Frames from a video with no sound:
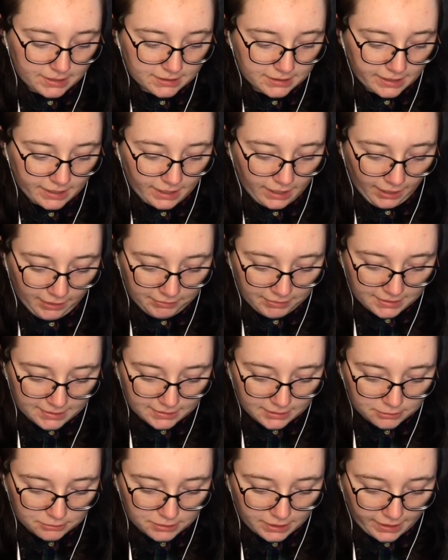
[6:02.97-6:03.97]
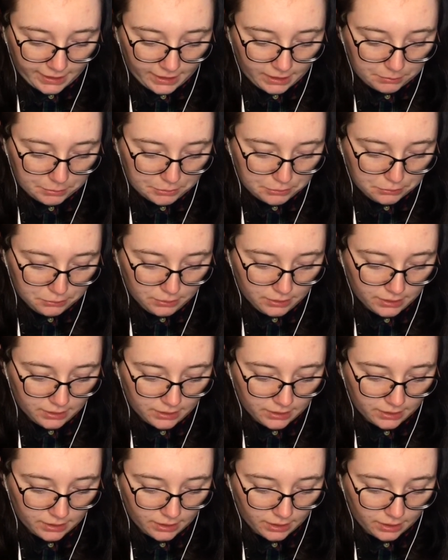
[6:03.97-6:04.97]
I have this little table
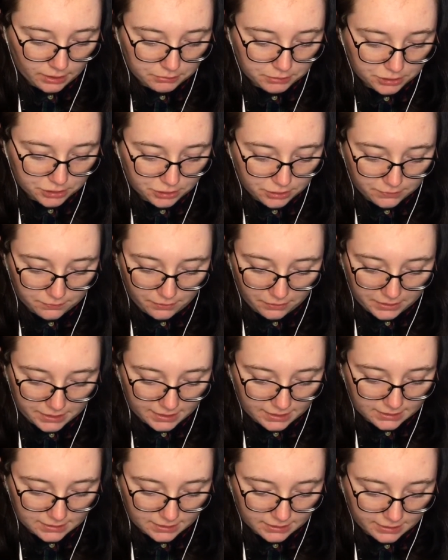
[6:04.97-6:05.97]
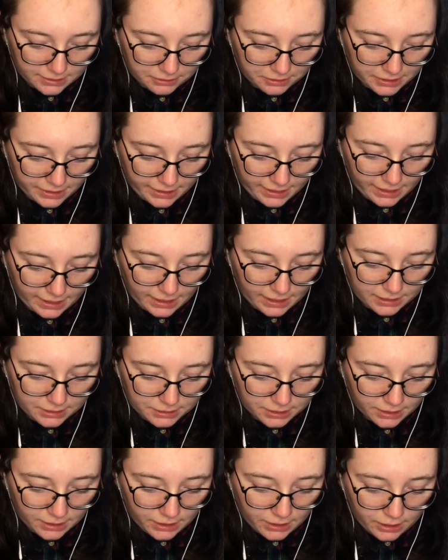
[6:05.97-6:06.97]
which you can very easily create, and
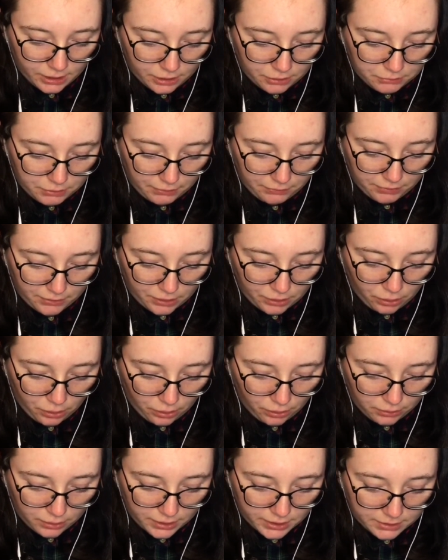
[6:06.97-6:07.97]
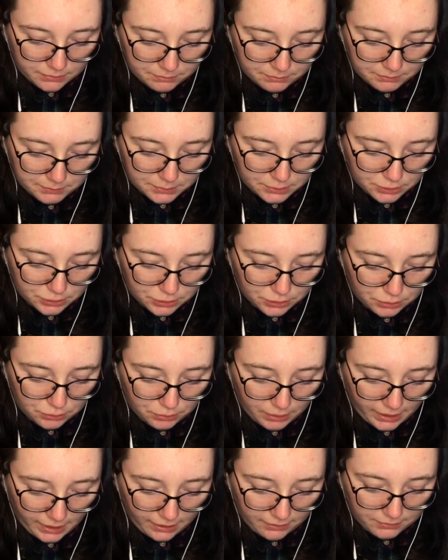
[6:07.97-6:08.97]
with the columns you
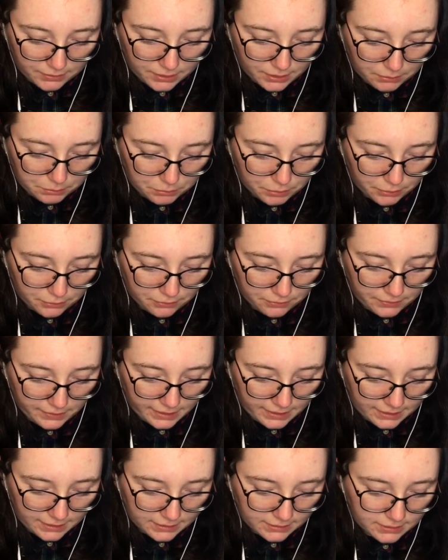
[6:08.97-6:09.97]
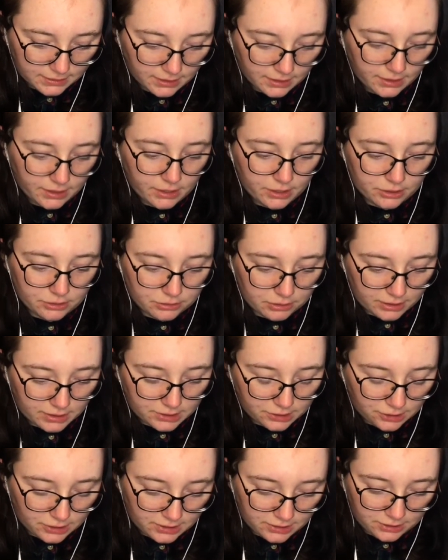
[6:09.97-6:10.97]
have a number of things. So as
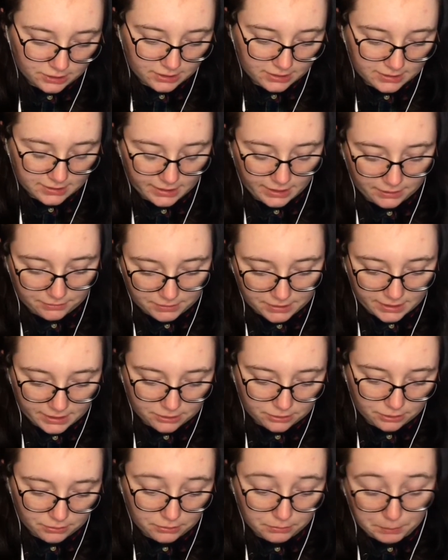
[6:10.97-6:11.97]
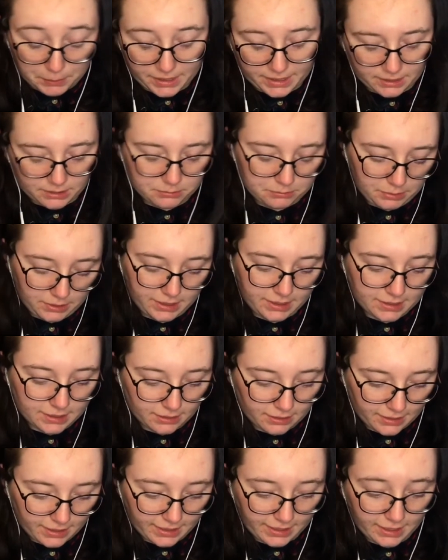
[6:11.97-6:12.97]
you can just see, I've clicked on my completed
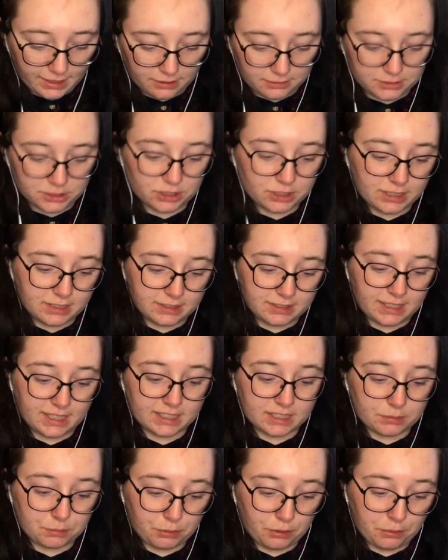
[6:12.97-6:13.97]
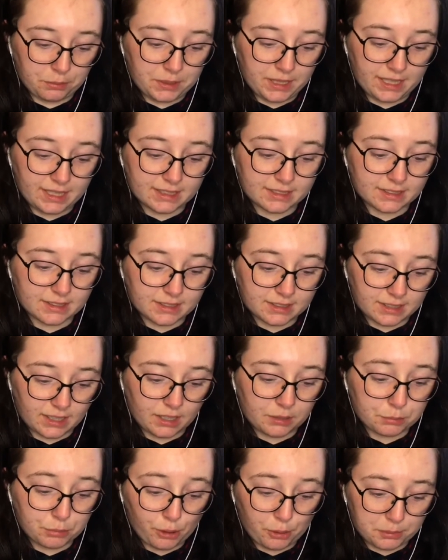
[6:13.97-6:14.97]
thing, and as you can see, it's the
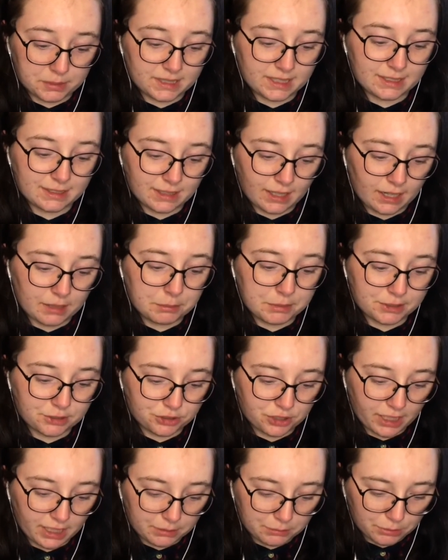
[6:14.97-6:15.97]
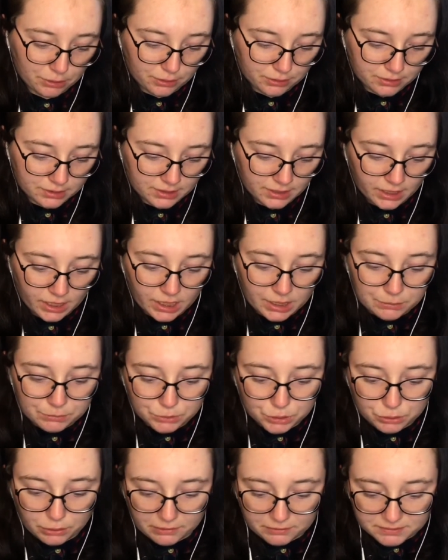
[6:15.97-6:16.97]
property type is checkbox. But
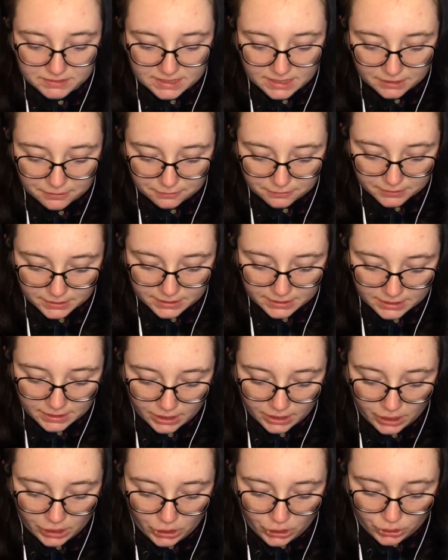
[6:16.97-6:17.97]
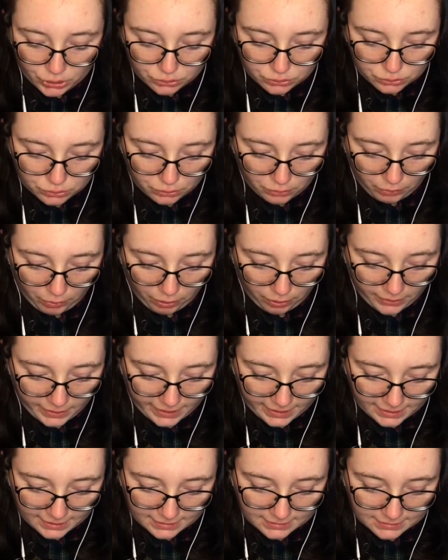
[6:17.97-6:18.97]
you have different sort of
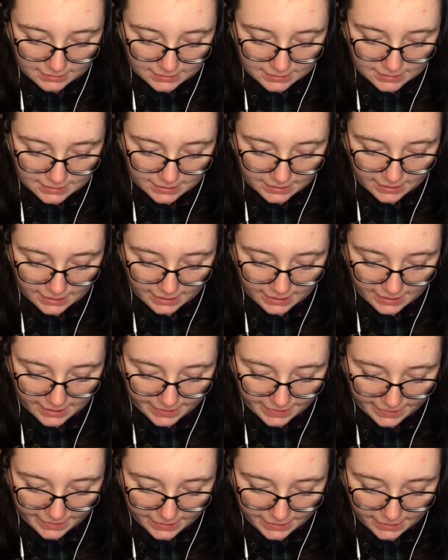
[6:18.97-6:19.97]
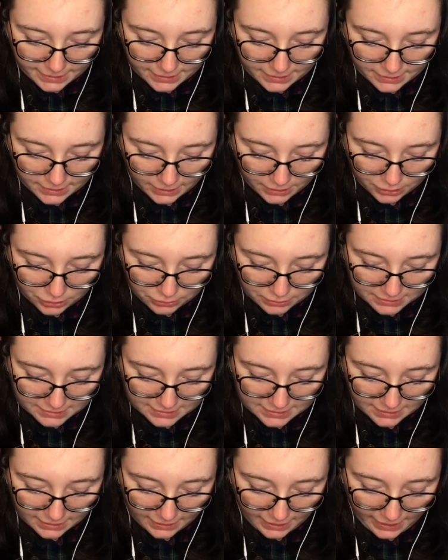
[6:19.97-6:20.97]
things here that you can
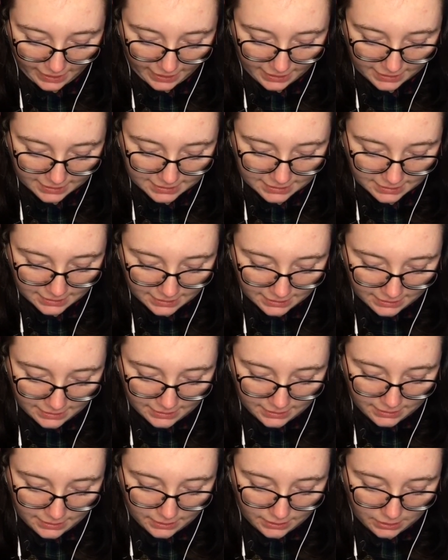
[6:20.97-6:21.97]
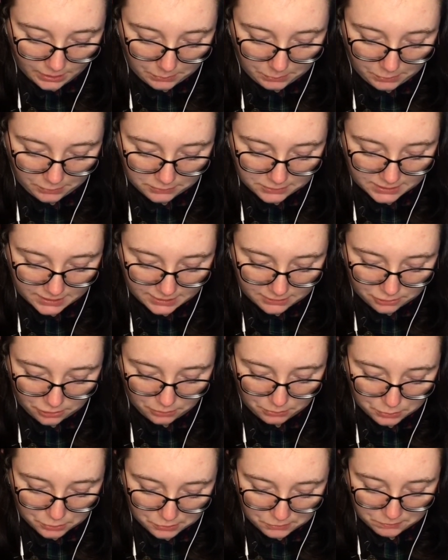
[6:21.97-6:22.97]
select. Obviously, it's got
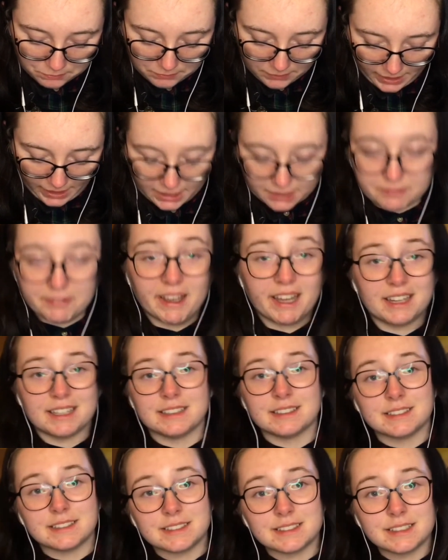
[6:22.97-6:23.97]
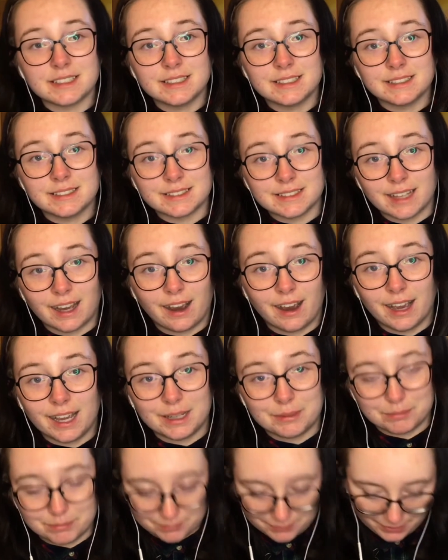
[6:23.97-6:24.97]
more advanced
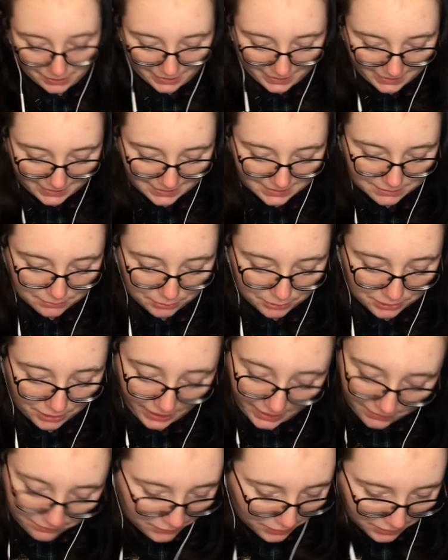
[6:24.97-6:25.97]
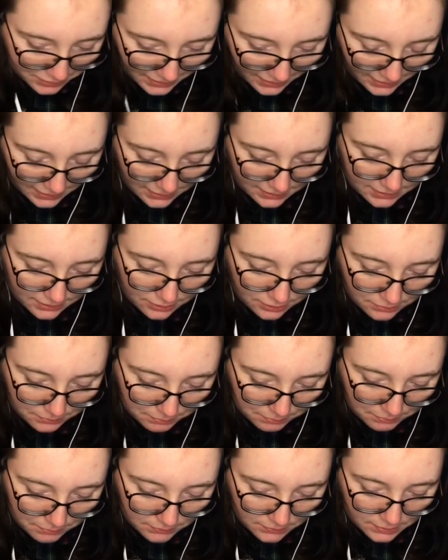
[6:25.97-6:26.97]
time things, which I have not
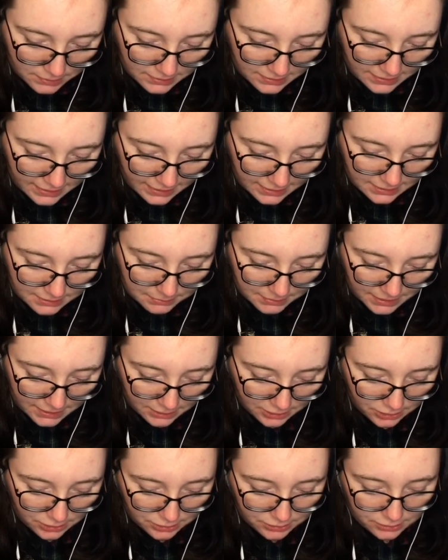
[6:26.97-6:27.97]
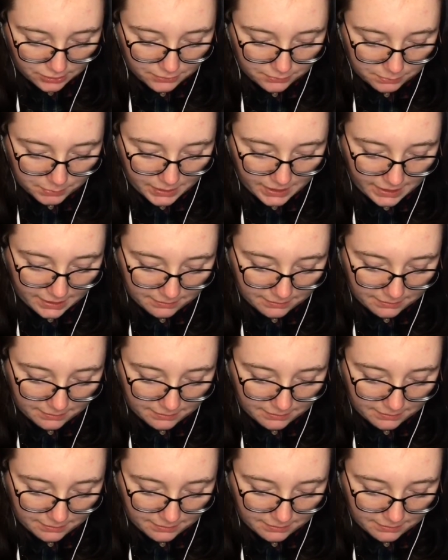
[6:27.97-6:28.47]
yet to make a use of, but yeah.